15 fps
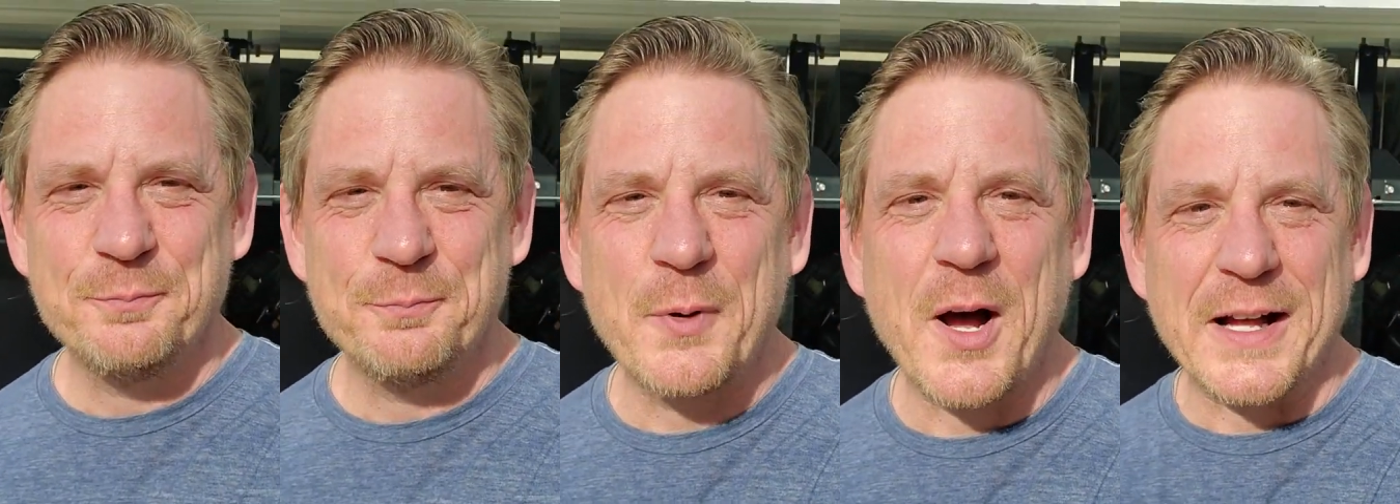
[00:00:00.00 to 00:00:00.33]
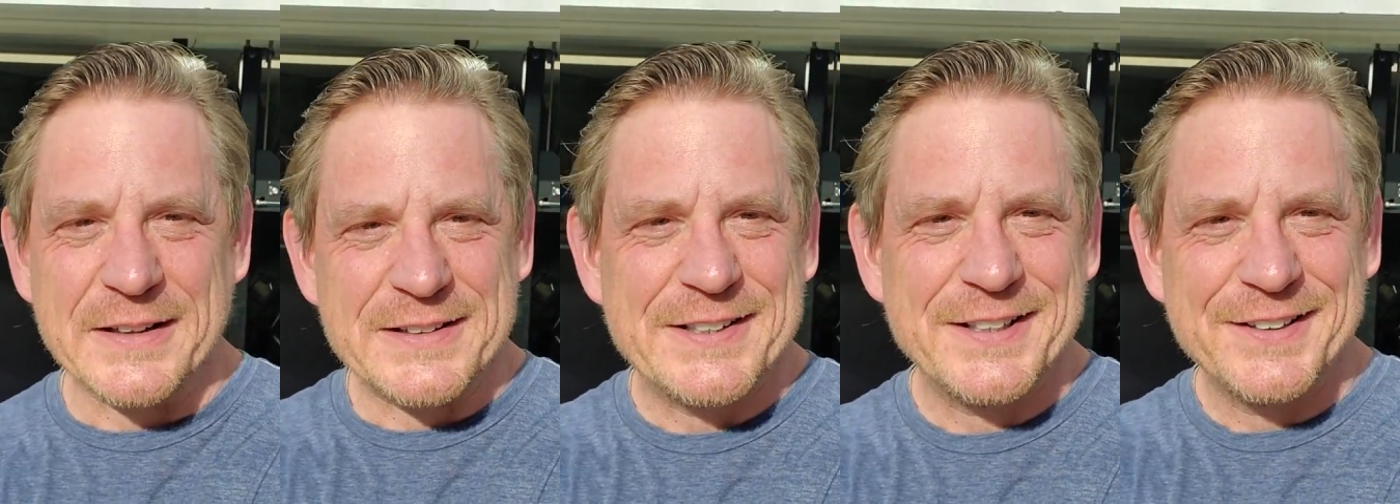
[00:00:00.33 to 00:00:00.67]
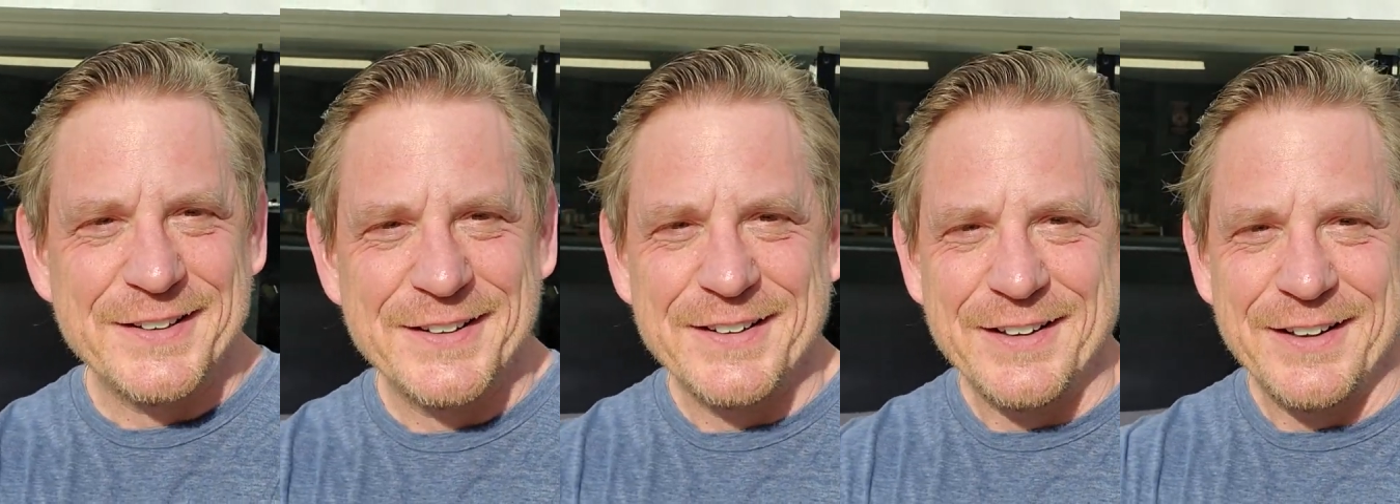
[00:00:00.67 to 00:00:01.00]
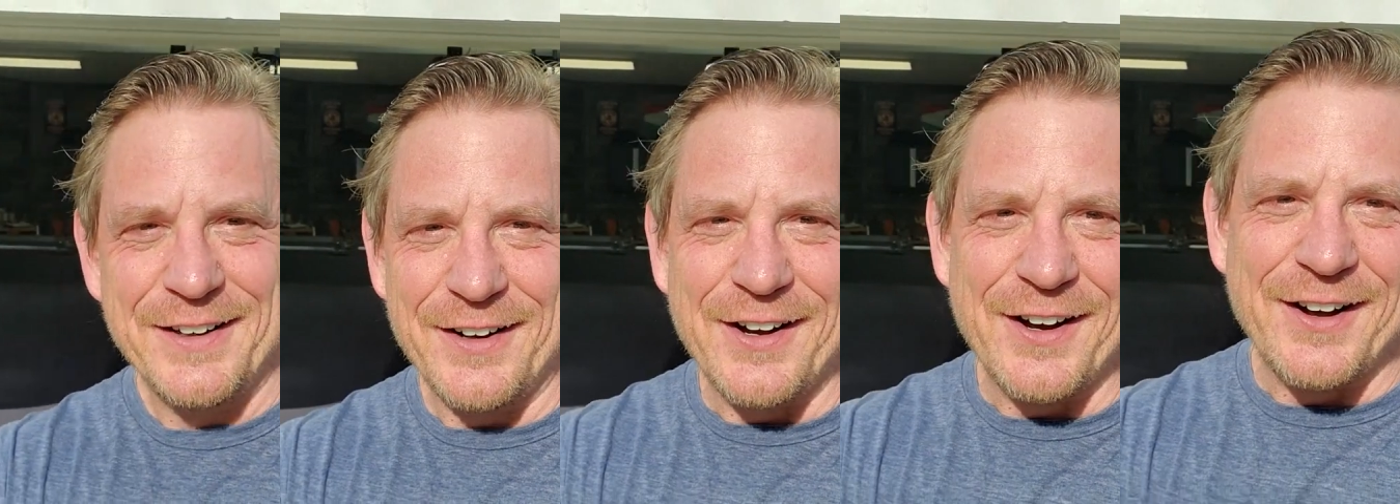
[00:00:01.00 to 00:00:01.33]
But
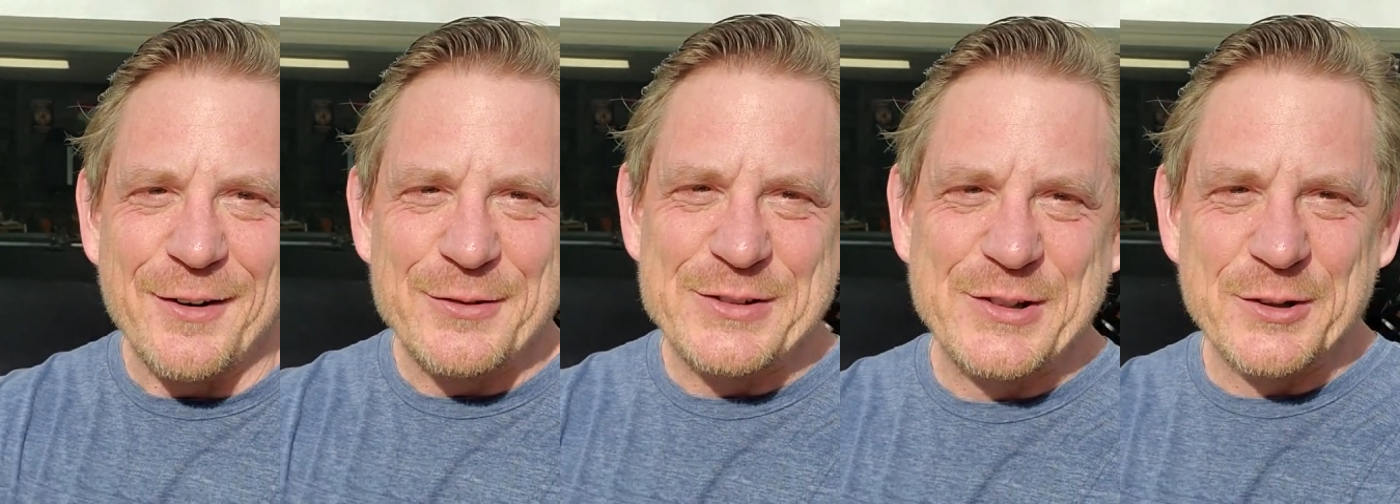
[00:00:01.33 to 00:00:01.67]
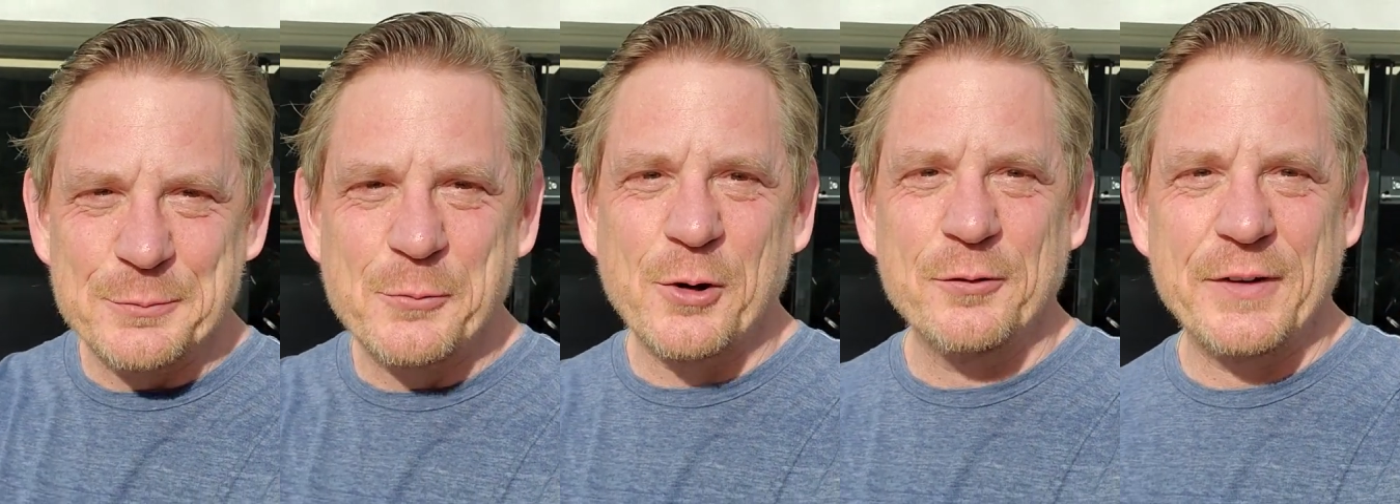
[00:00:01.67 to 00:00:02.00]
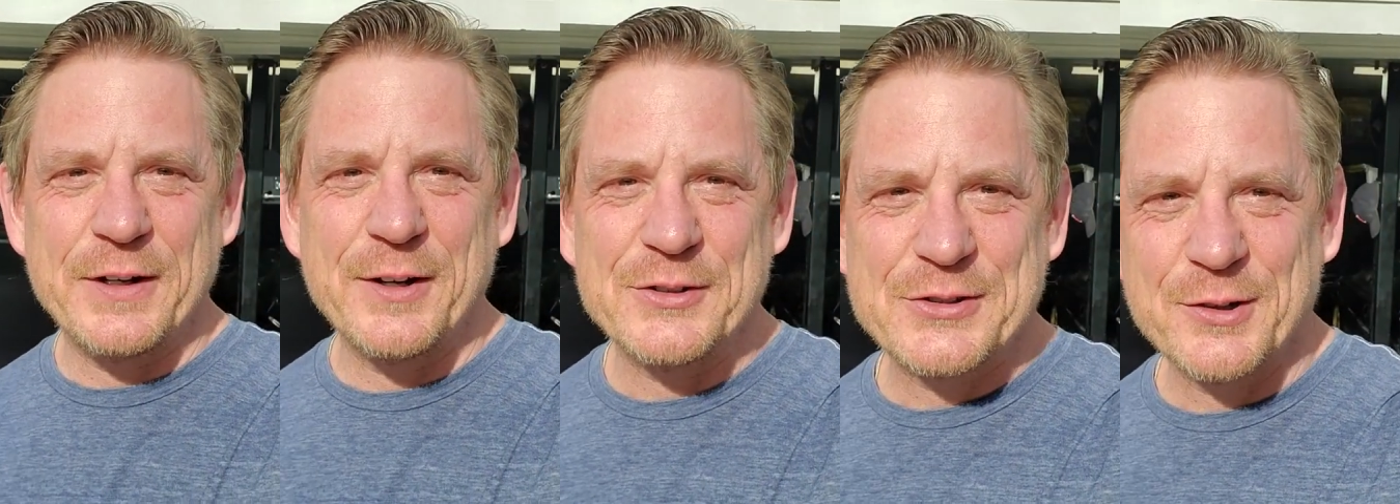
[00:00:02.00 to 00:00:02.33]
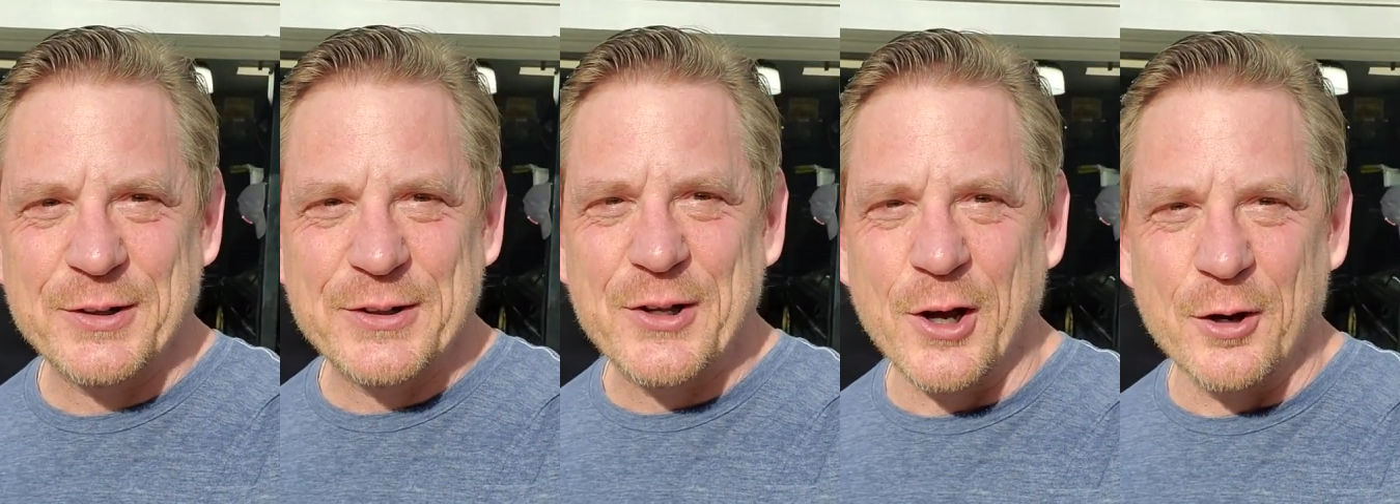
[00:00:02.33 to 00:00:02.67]
I was doing more videos
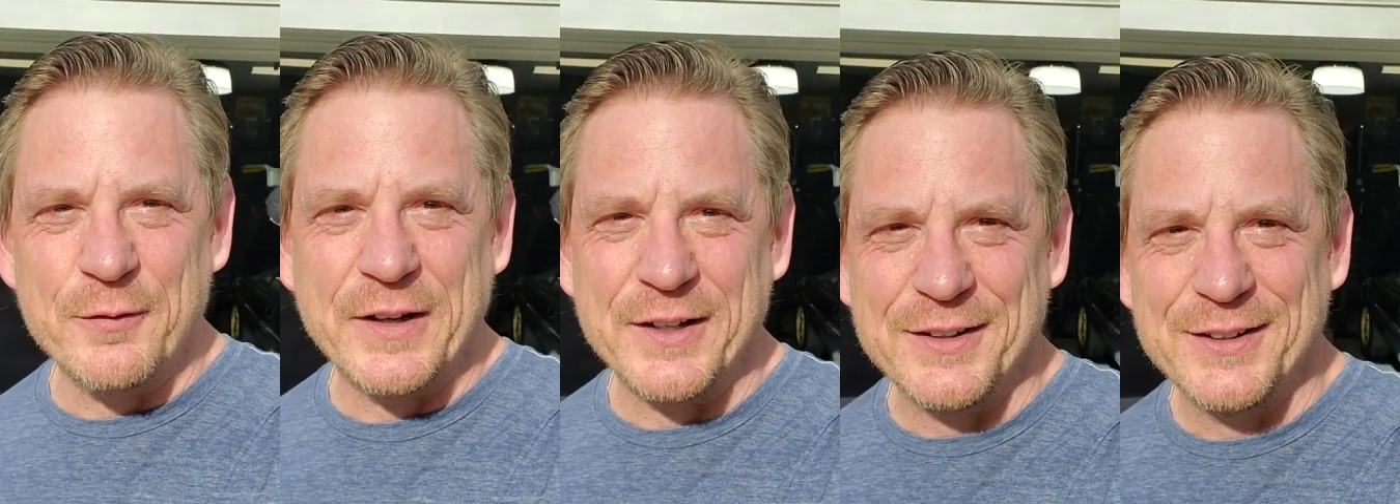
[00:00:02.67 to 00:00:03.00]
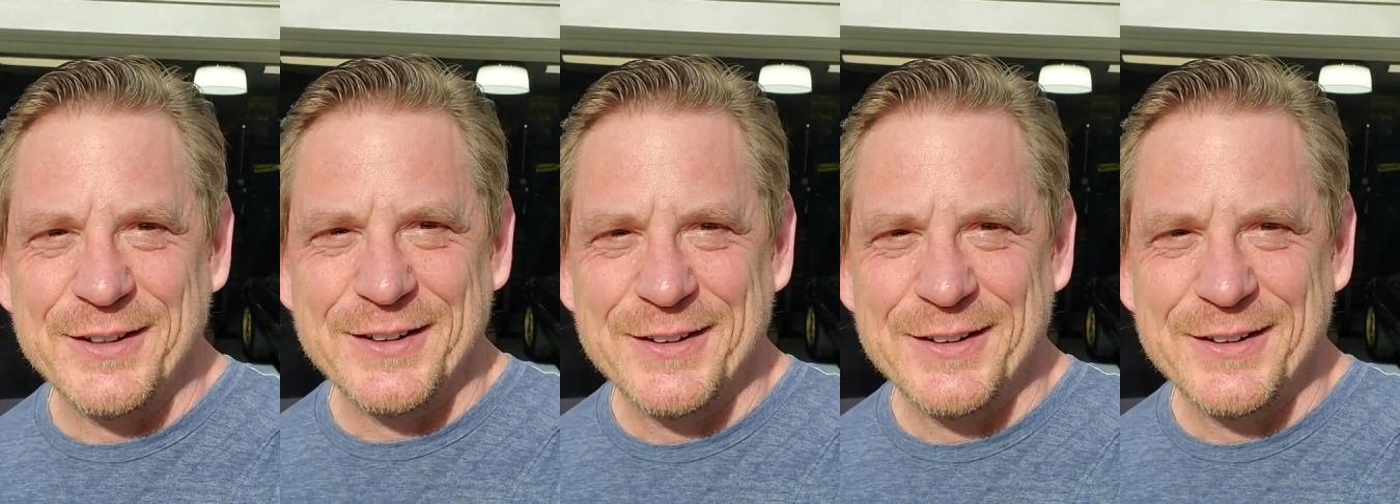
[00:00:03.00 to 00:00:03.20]
during COVID.